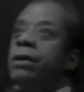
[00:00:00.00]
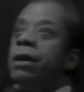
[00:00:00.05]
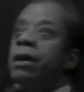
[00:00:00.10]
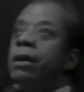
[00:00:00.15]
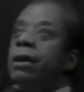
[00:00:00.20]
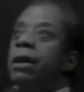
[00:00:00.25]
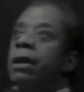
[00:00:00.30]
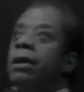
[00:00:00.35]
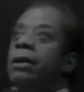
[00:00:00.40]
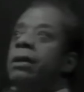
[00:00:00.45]

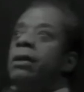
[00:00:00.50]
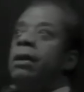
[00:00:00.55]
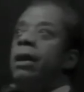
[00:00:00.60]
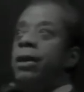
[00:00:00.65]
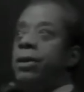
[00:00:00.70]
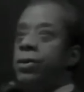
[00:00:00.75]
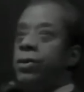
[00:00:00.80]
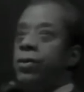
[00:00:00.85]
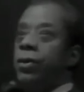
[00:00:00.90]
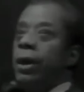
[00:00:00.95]
in this
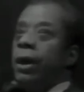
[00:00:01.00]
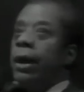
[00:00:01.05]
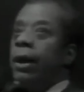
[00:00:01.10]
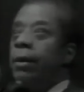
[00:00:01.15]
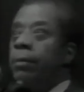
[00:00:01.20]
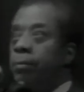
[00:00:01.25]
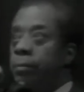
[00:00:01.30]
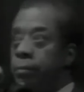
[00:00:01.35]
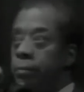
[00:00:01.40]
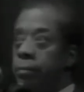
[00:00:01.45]

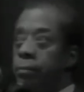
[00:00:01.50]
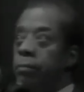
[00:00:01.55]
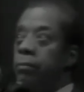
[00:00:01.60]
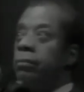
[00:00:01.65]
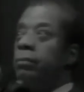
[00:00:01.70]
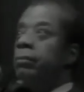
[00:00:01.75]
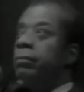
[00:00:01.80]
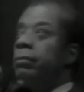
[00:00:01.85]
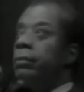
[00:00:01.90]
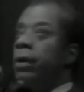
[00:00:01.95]
country,
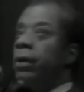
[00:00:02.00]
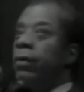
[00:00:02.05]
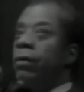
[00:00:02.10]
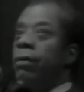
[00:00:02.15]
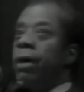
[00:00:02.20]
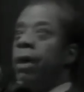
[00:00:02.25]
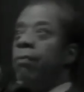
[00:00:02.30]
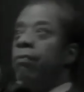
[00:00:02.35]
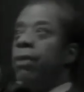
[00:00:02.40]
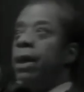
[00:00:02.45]

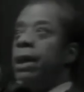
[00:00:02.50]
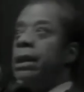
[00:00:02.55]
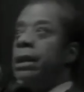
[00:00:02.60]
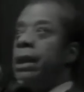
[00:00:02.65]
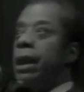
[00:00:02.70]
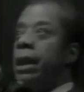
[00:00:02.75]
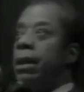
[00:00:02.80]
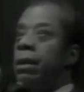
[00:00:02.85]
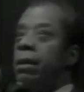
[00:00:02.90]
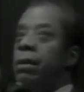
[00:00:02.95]
from our
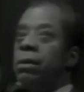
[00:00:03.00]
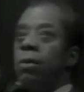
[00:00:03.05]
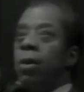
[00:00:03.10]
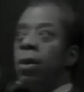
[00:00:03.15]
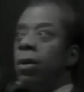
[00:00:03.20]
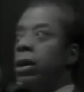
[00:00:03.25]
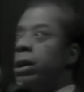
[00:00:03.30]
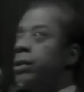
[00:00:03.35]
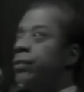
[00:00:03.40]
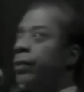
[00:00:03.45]
president to
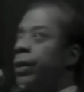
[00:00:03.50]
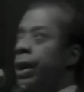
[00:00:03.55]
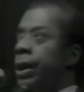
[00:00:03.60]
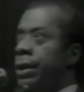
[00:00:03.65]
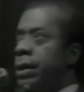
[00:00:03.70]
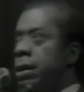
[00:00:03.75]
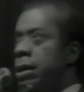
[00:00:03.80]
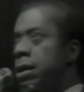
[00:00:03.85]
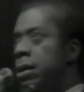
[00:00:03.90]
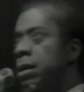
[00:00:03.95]
all his
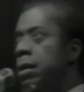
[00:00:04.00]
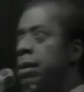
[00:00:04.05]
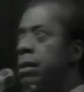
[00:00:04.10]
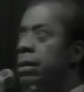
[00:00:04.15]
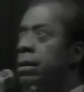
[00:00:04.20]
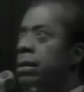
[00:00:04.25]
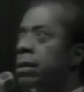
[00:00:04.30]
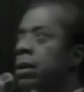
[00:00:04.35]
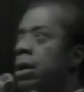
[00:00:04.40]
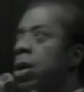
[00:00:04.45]
friends,
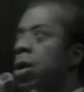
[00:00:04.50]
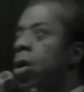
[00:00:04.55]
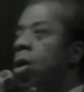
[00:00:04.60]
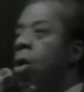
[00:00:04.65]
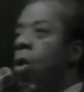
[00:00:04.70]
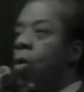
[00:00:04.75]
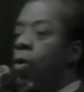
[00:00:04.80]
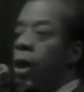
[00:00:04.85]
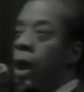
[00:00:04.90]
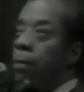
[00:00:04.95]

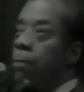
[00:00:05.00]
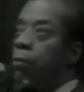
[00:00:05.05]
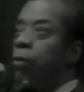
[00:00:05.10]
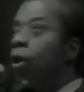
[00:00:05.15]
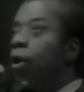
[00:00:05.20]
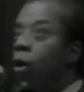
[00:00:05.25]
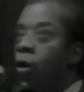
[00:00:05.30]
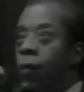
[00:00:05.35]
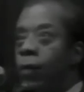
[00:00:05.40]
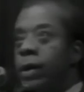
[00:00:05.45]
who can
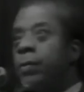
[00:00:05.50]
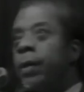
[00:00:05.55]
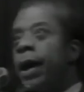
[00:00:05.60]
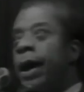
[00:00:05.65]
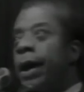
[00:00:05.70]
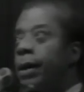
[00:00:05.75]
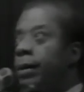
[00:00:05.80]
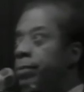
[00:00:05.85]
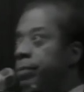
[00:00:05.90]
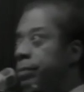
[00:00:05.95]
prove he's white.